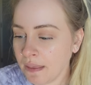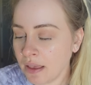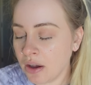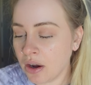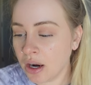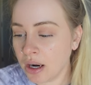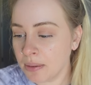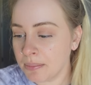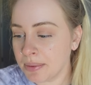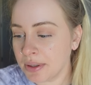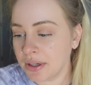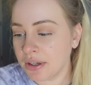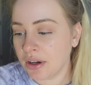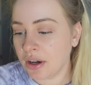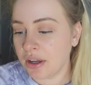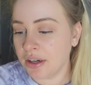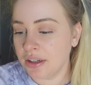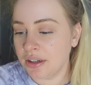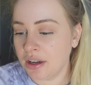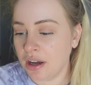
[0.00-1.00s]
heartburn
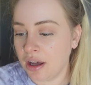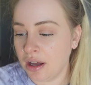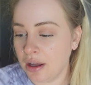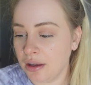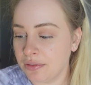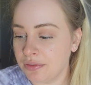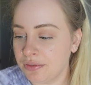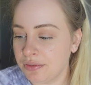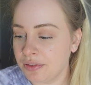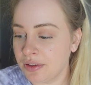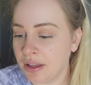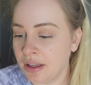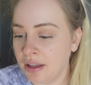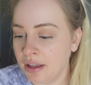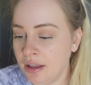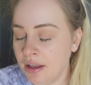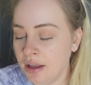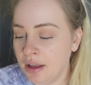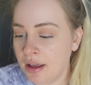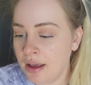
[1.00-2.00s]
on and off,
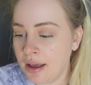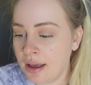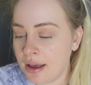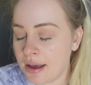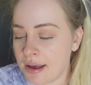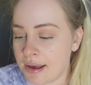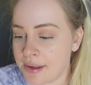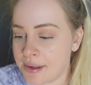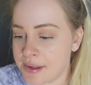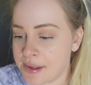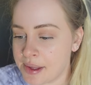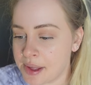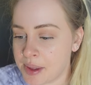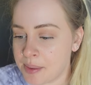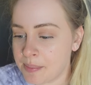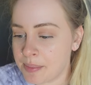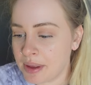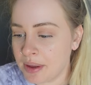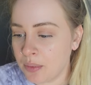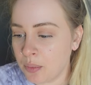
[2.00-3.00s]

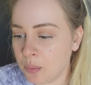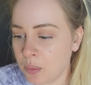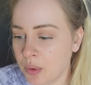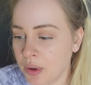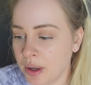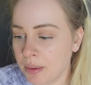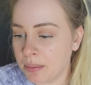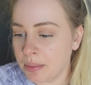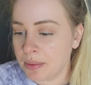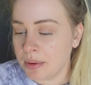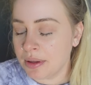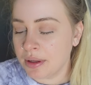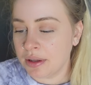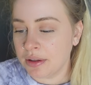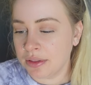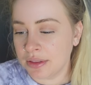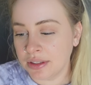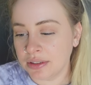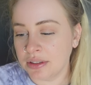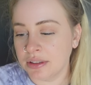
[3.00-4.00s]
um, woke up
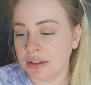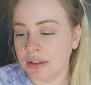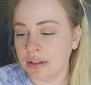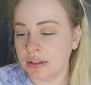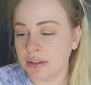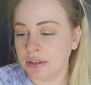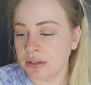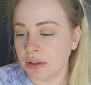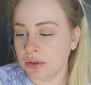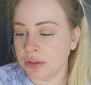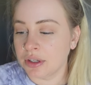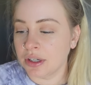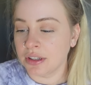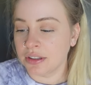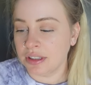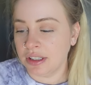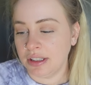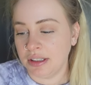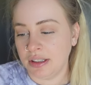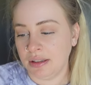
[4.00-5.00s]
this so
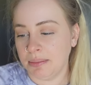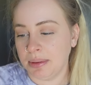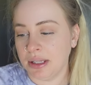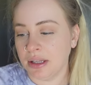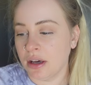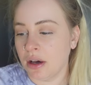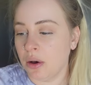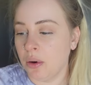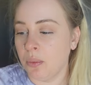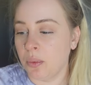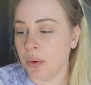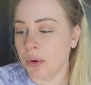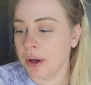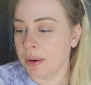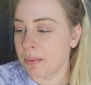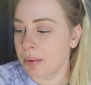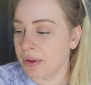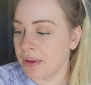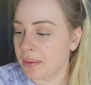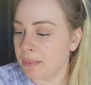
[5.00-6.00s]
13 DPO, woke
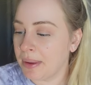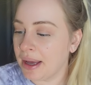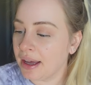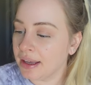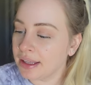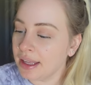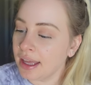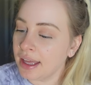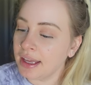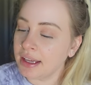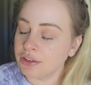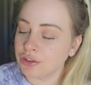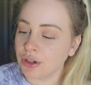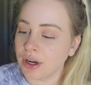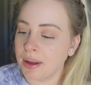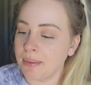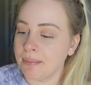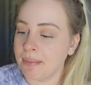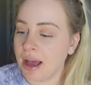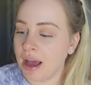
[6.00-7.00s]
up with a backache,
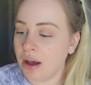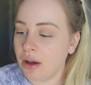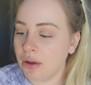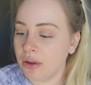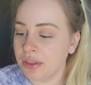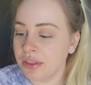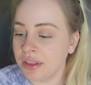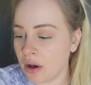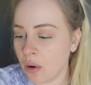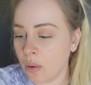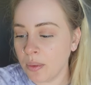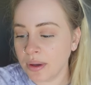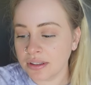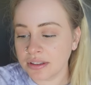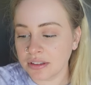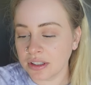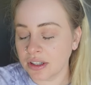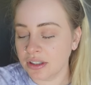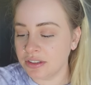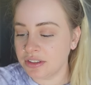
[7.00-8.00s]
dry mouth,
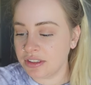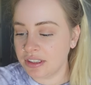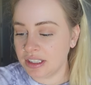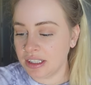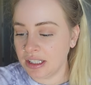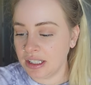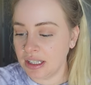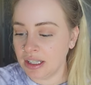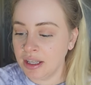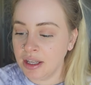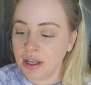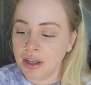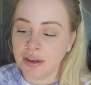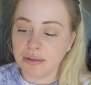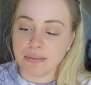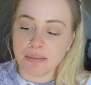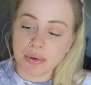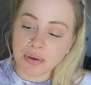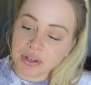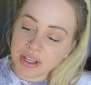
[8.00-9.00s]
always thirsty,
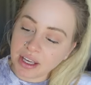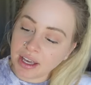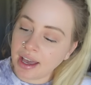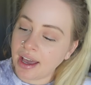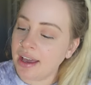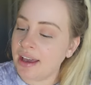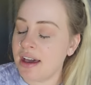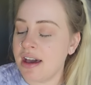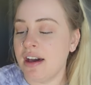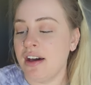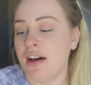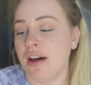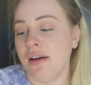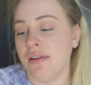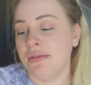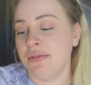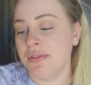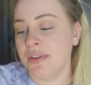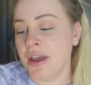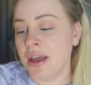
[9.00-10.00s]
moody
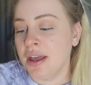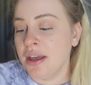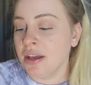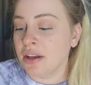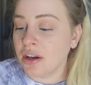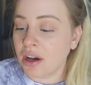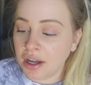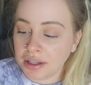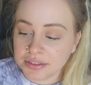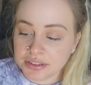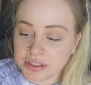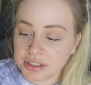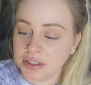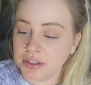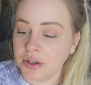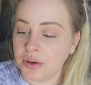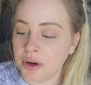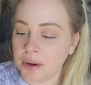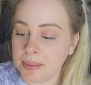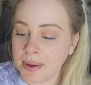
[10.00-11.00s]
AF,
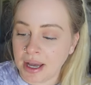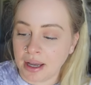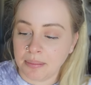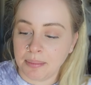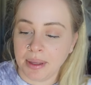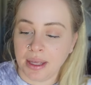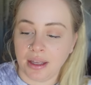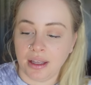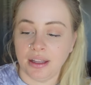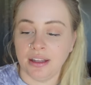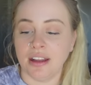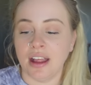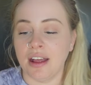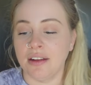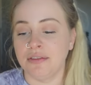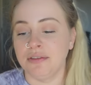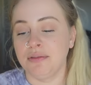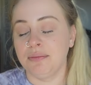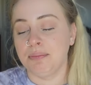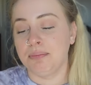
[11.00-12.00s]
constant lower back pain,
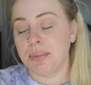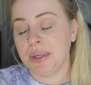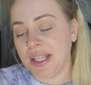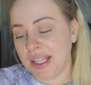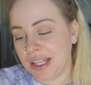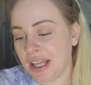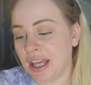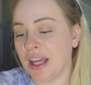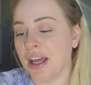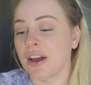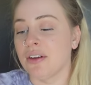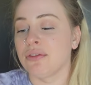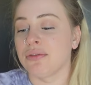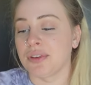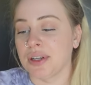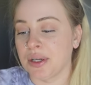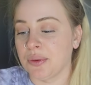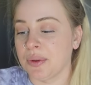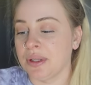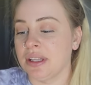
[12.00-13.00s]
and peeing
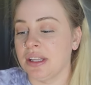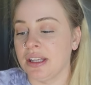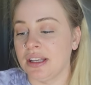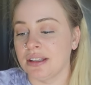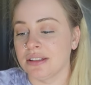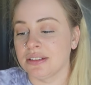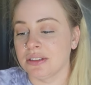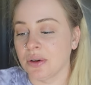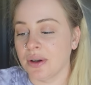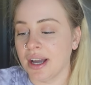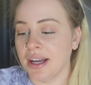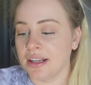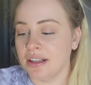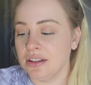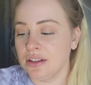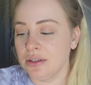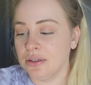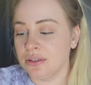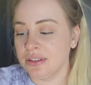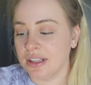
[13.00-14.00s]
frequently. So, kind
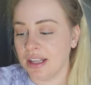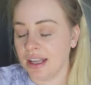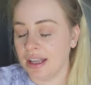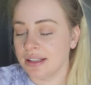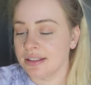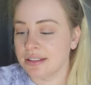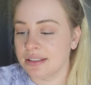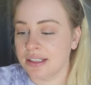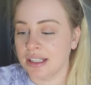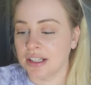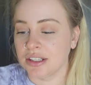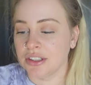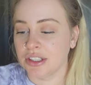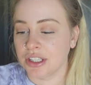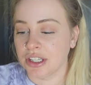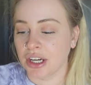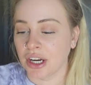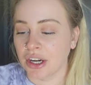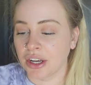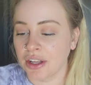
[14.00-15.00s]
of those like
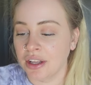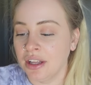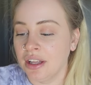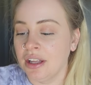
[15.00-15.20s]
standard